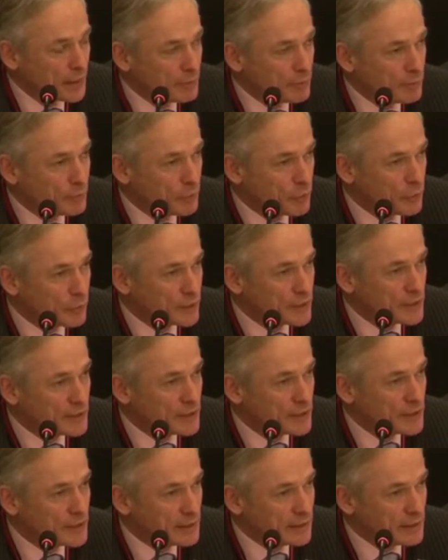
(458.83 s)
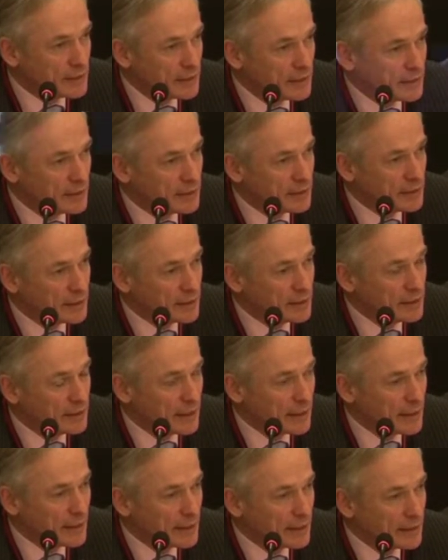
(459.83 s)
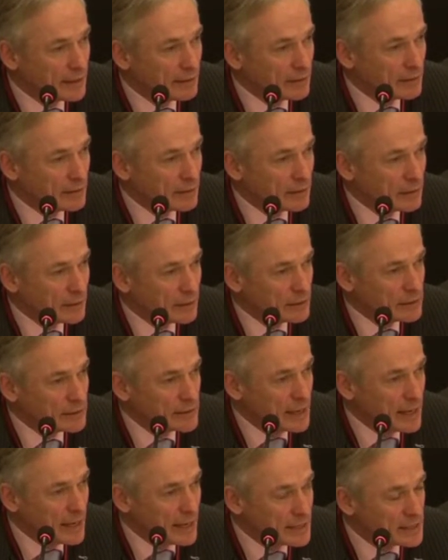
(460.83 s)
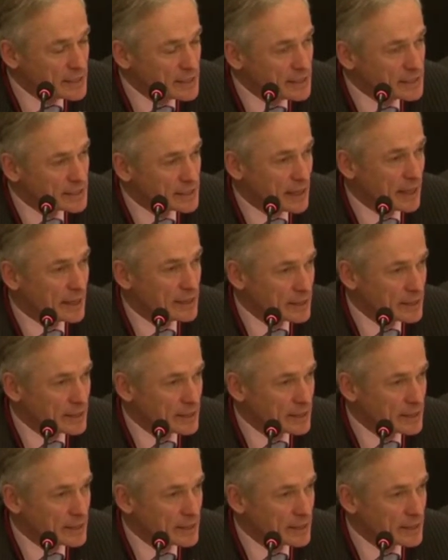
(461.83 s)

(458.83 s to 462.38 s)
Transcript: both in the 80s and